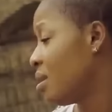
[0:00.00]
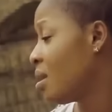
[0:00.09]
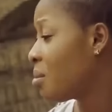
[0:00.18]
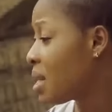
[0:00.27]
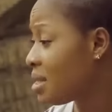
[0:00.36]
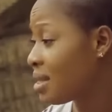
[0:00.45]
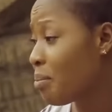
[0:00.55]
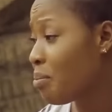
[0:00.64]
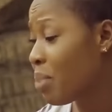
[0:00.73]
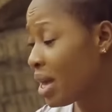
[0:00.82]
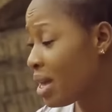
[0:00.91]
please,
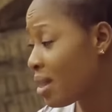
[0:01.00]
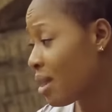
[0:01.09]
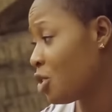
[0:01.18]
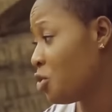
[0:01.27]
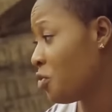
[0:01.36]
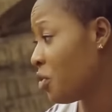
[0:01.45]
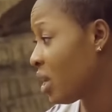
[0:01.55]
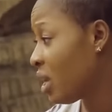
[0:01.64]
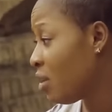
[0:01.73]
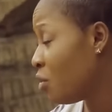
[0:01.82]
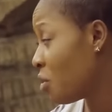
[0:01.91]
I'm begging that you
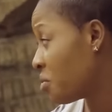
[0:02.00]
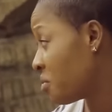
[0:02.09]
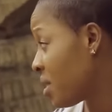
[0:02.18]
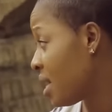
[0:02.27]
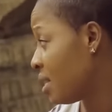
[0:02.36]
forgive your friend.